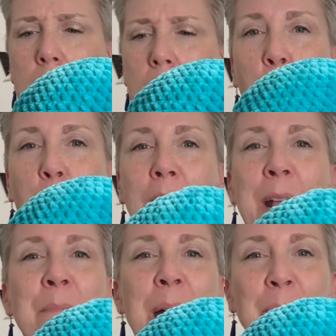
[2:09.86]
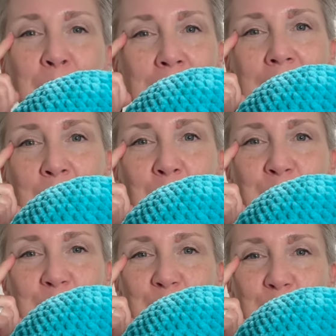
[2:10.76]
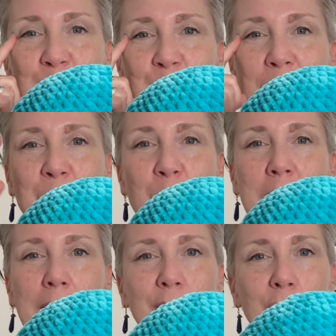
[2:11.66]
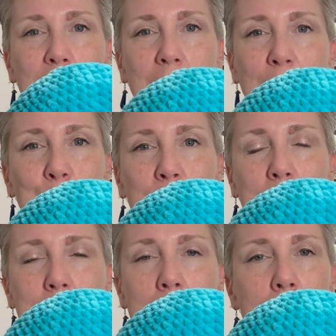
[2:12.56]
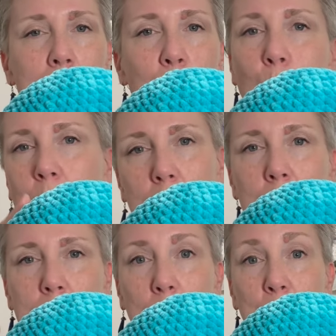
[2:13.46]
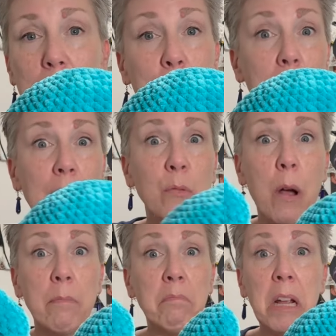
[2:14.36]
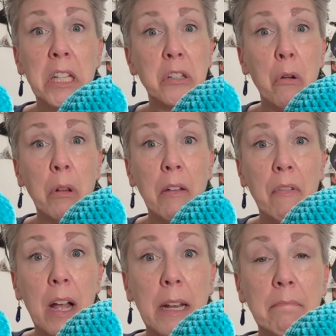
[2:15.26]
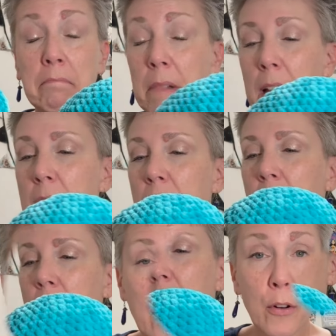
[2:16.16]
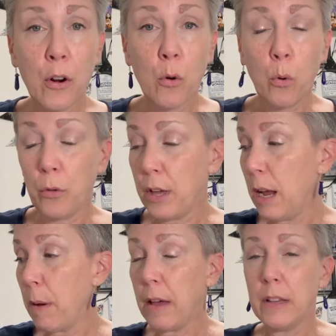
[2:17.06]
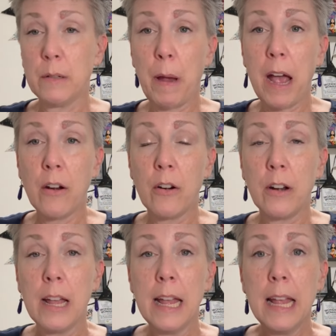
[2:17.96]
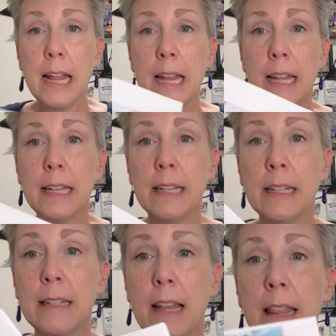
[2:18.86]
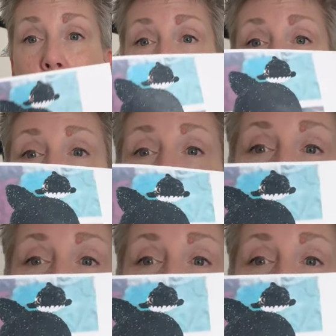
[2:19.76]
What in my brain I wanted to do and what actually happened wasn't the same thing, but guess what? It's totally fine. Another cool thing about this pattern is that it